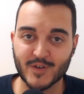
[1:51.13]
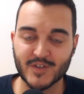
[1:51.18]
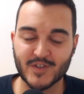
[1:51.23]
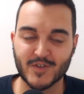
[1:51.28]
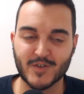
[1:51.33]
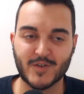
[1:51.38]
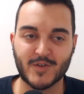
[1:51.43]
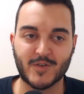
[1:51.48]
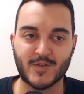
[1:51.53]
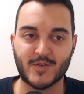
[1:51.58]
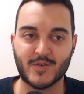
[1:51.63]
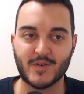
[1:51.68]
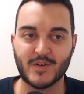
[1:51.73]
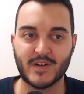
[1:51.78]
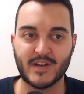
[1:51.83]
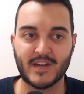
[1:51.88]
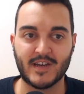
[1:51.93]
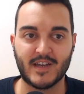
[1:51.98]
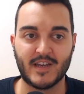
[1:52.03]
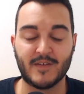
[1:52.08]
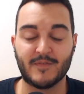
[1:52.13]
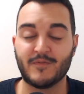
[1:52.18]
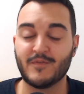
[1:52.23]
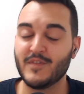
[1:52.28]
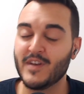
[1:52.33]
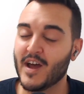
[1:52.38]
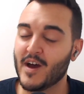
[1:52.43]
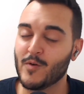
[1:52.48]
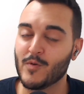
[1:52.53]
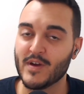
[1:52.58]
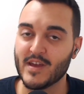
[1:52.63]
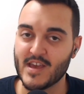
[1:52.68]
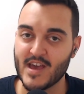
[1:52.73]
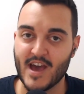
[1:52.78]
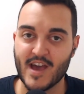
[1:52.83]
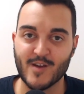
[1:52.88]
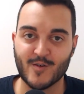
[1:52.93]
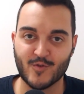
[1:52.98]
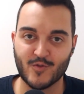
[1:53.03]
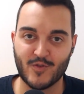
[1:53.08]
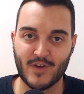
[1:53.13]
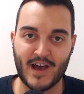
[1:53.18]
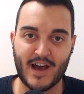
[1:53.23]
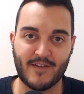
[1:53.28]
So if now AI could